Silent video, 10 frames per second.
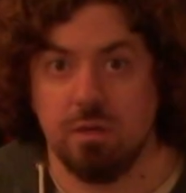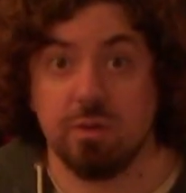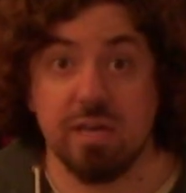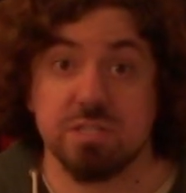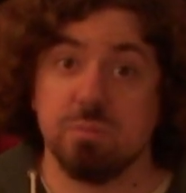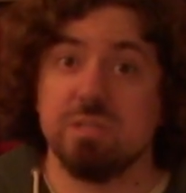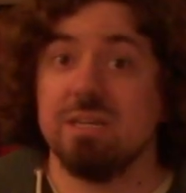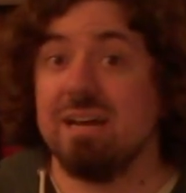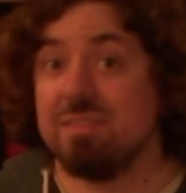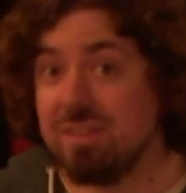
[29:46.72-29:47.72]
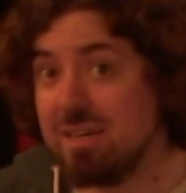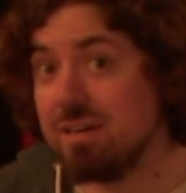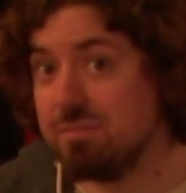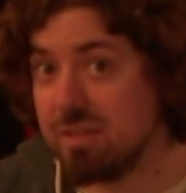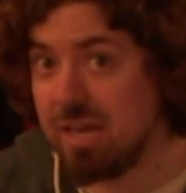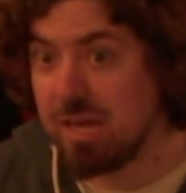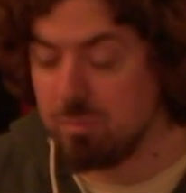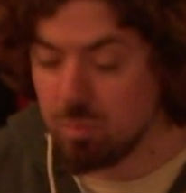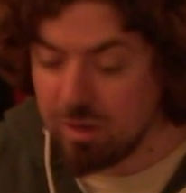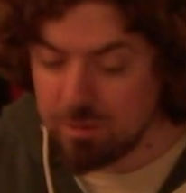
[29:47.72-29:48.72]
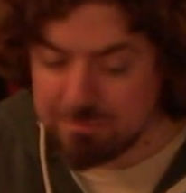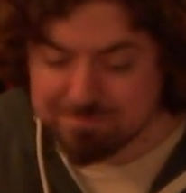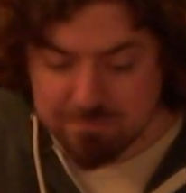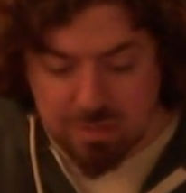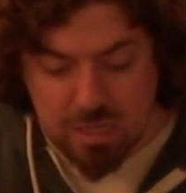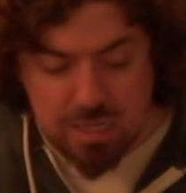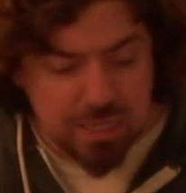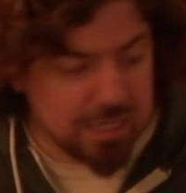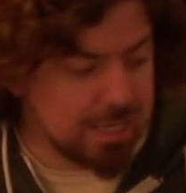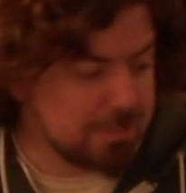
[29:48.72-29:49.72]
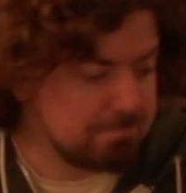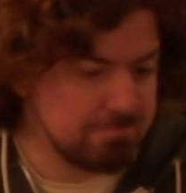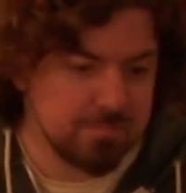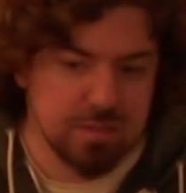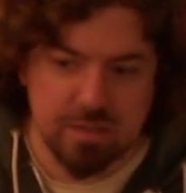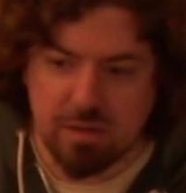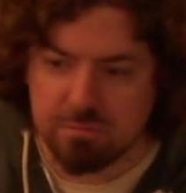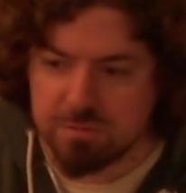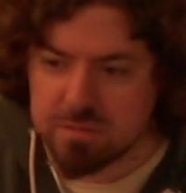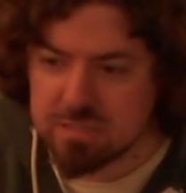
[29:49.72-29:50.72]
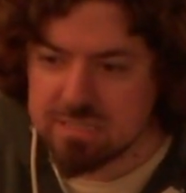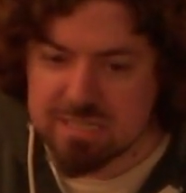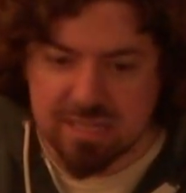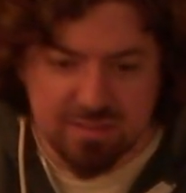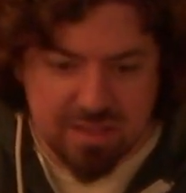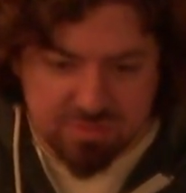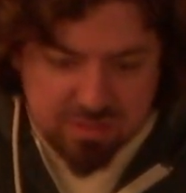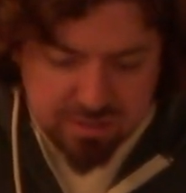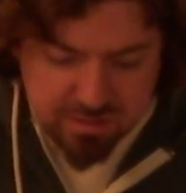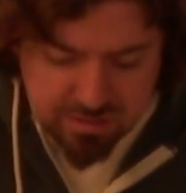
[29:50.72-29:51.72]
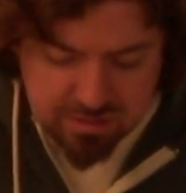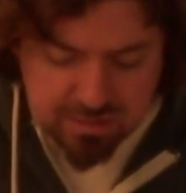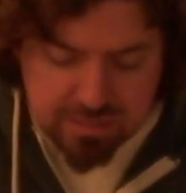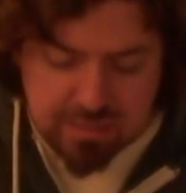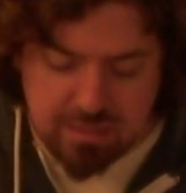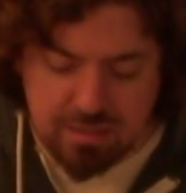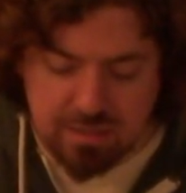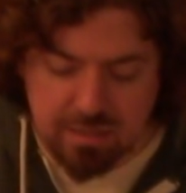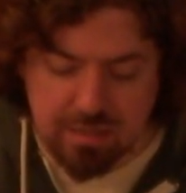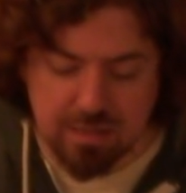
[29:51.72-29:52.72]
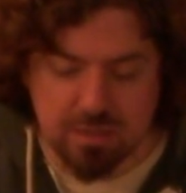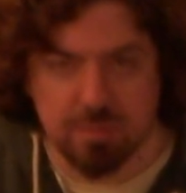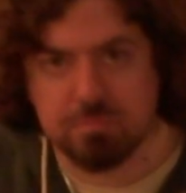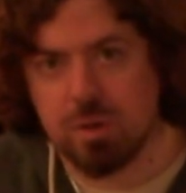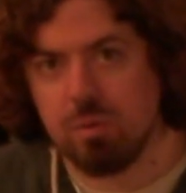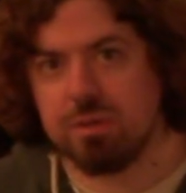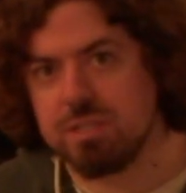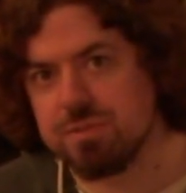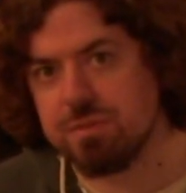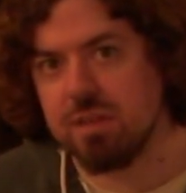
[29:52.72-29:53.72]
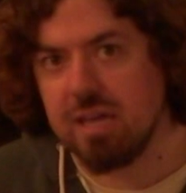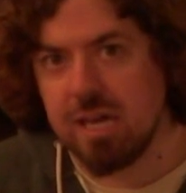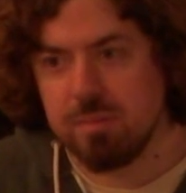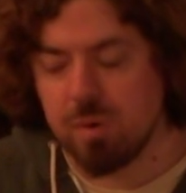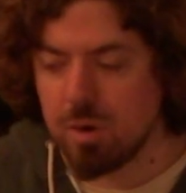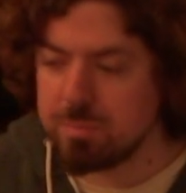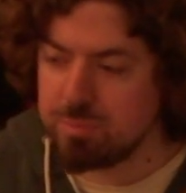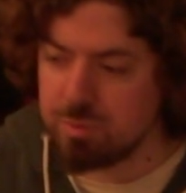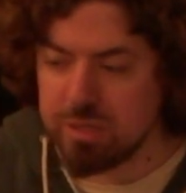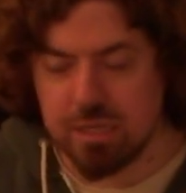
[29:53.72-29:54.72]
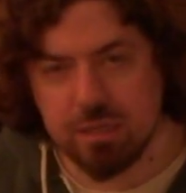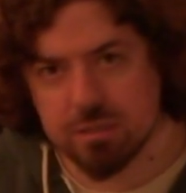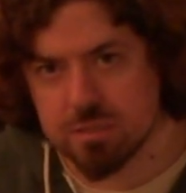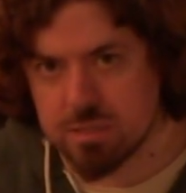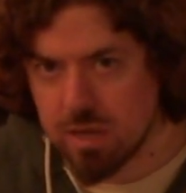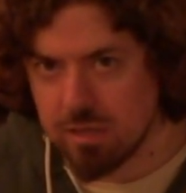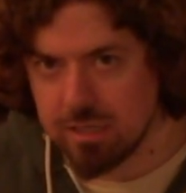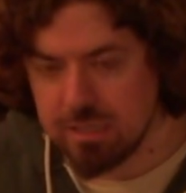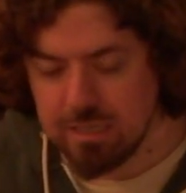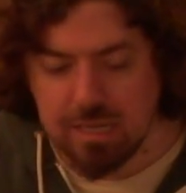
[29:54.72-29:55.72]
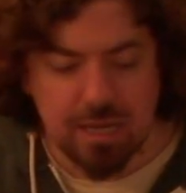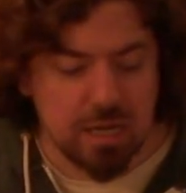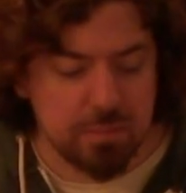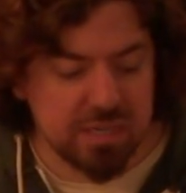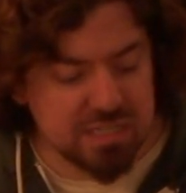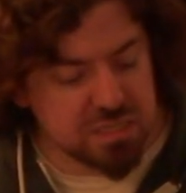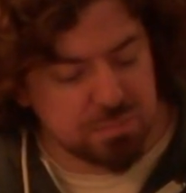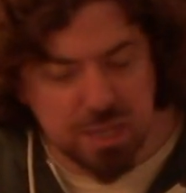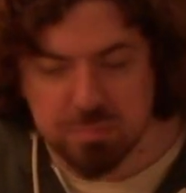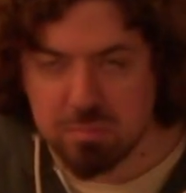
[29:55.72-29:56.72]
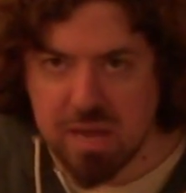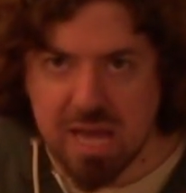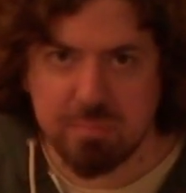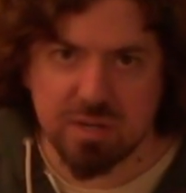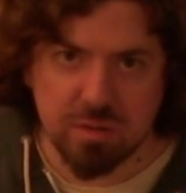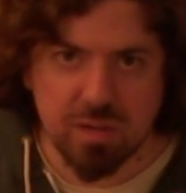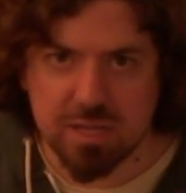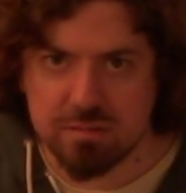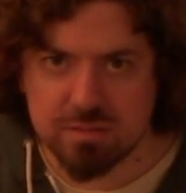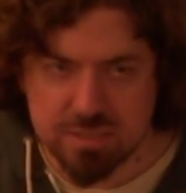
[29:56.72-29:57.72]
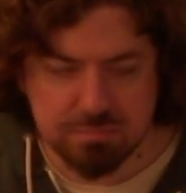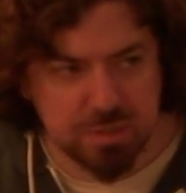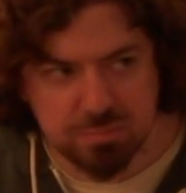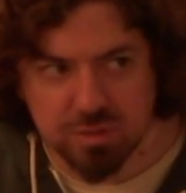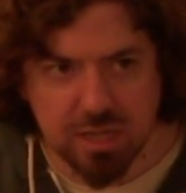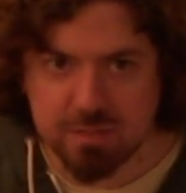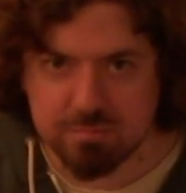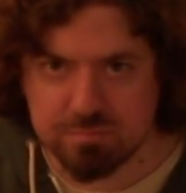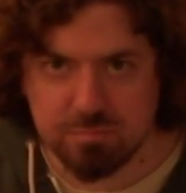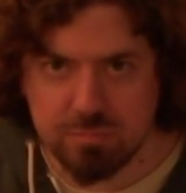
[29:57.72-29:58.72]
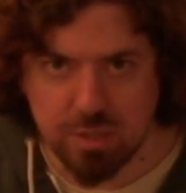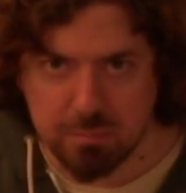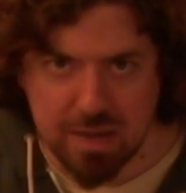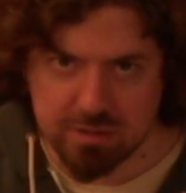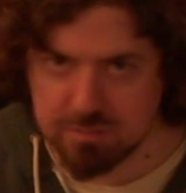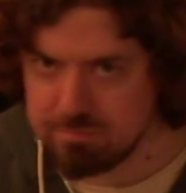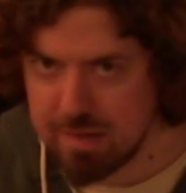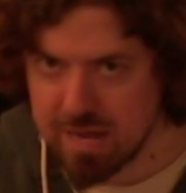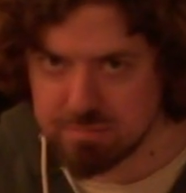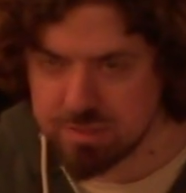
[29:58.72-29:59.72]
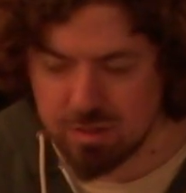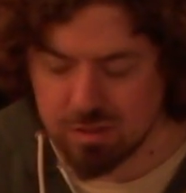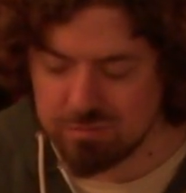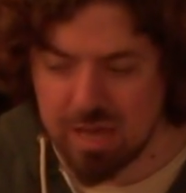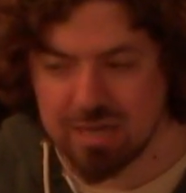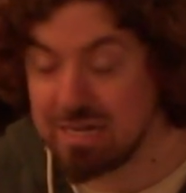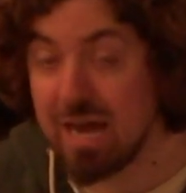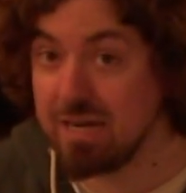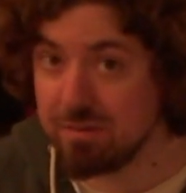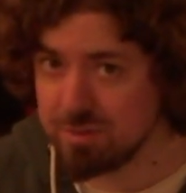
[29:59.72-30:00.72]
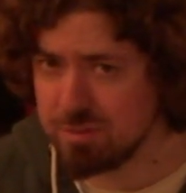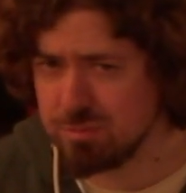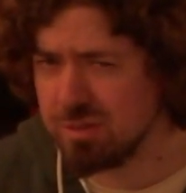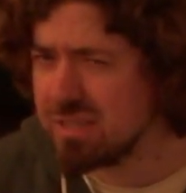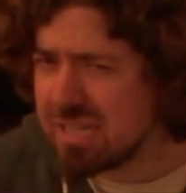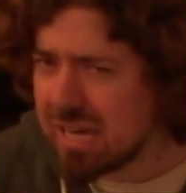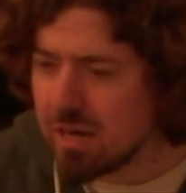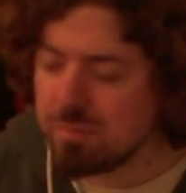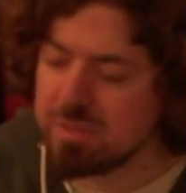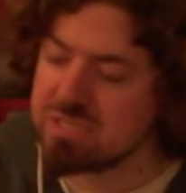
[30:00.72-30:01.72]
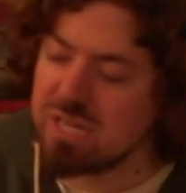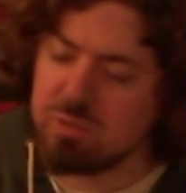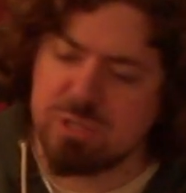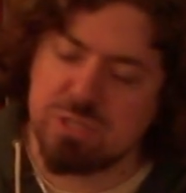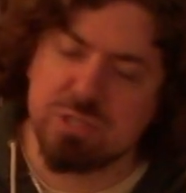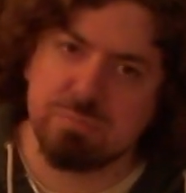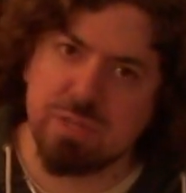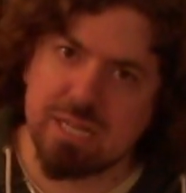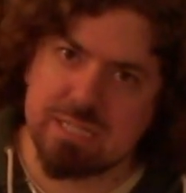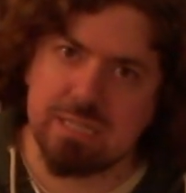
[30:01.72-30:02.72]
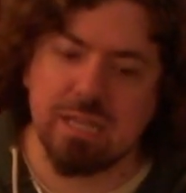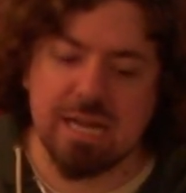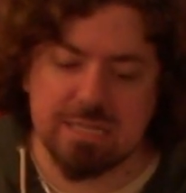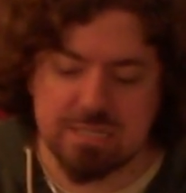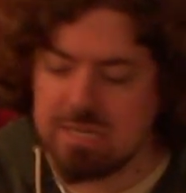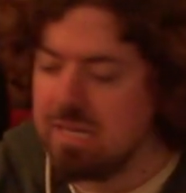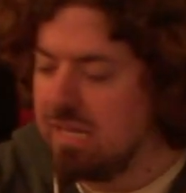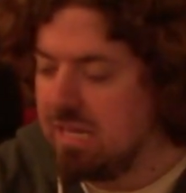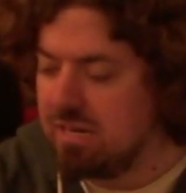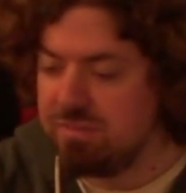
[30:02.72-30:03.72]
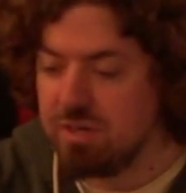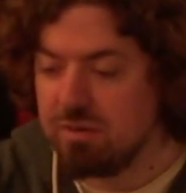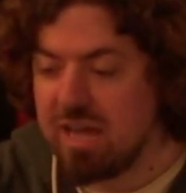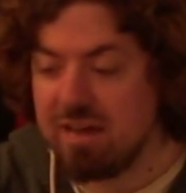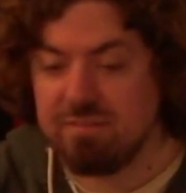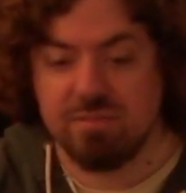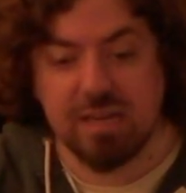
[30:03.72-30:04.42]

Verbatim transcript: Okay, so what did I think of the game? Well, um, I'll firstly say that the uh, components for the game are pretty solid. Um, it is a paper map. I know like some people like you know, mounted apps and all of that. And I never really care because I always use plexiglass. And if you don't have